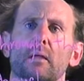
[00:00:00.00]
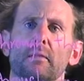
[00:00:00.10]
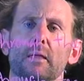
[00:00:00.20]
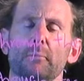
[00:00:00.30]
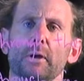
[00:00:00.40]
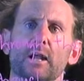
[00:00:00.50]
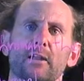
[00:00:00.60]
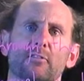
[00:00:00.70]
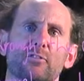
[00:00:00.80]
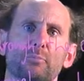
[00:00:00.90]
then we're going
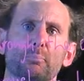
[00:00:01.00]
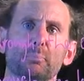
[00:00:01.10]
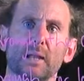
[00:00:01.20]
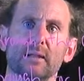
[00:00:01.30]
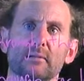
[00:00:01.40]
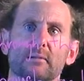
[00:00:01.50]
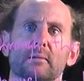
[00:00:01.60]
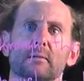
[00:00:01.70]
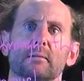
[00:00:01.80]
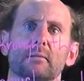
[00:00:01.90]
to split
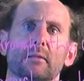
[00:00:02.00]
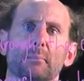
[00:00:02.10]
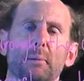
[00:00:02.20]
the